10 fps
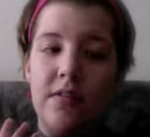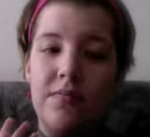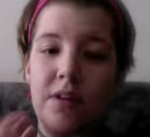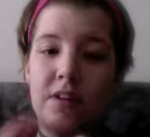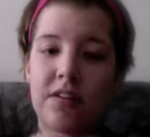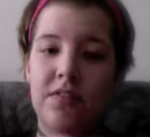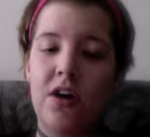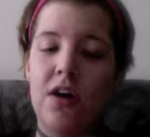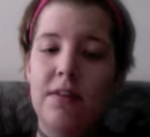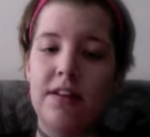positive
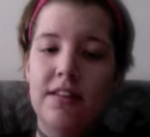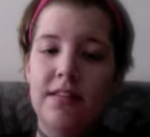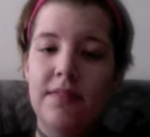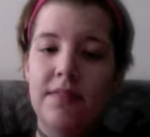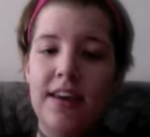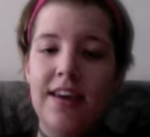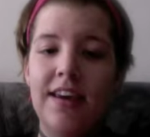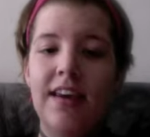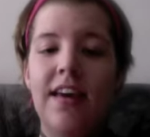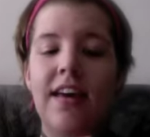comments to me.
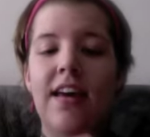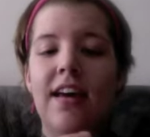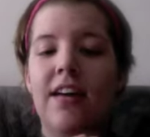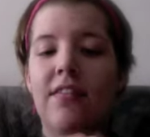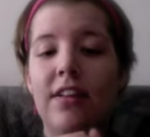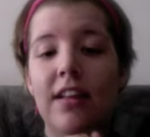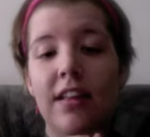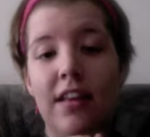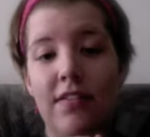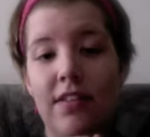I really
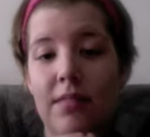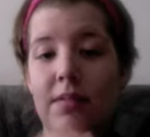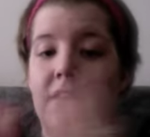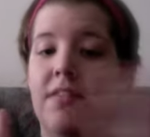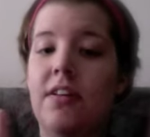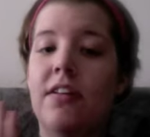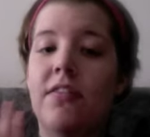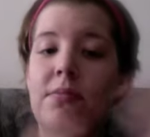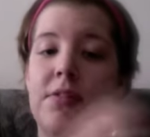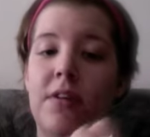love them. I love hearing
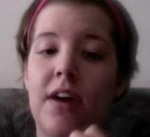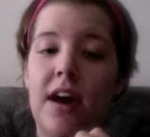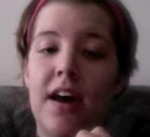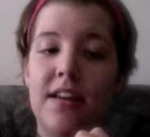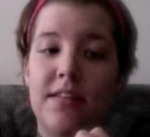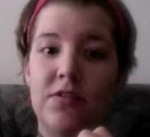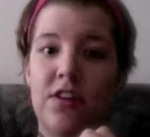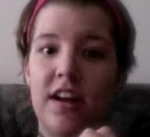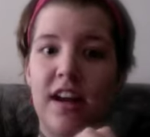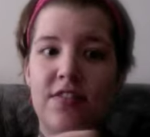from you guys. I'm
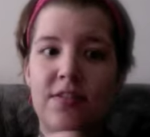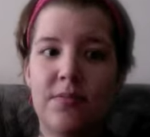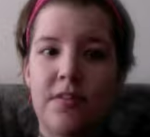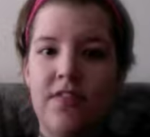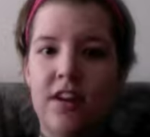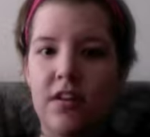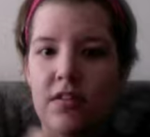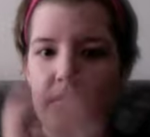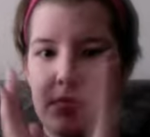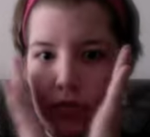trying to catch up on videos.
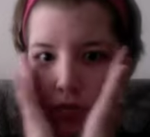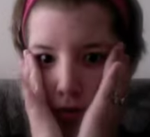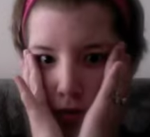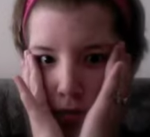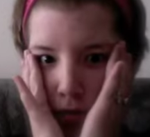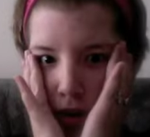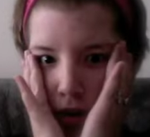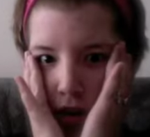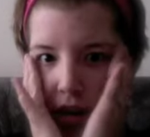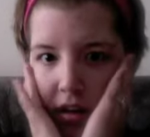I'm so
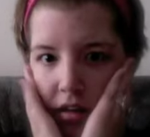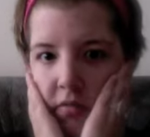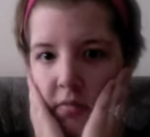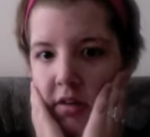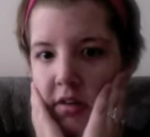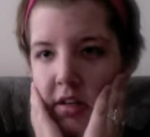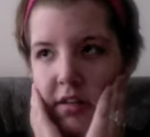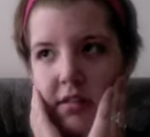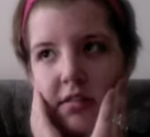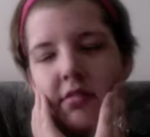behind. Oh, my
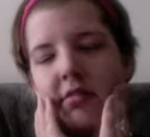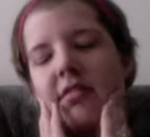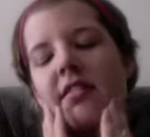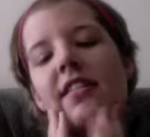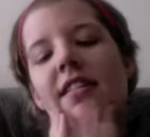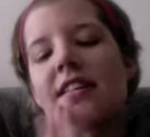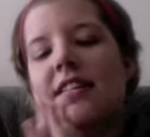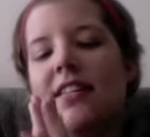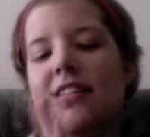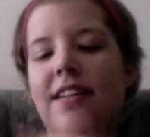goodness.
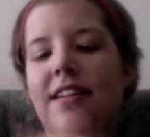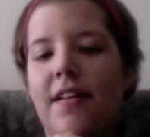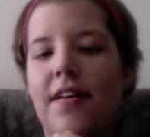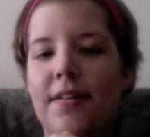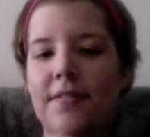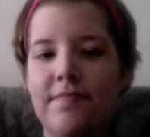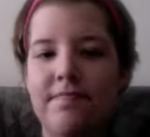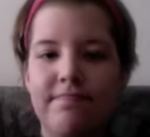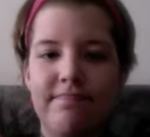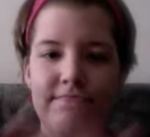So,
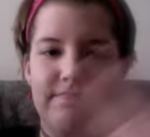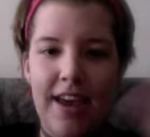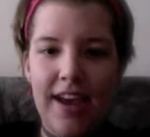bye,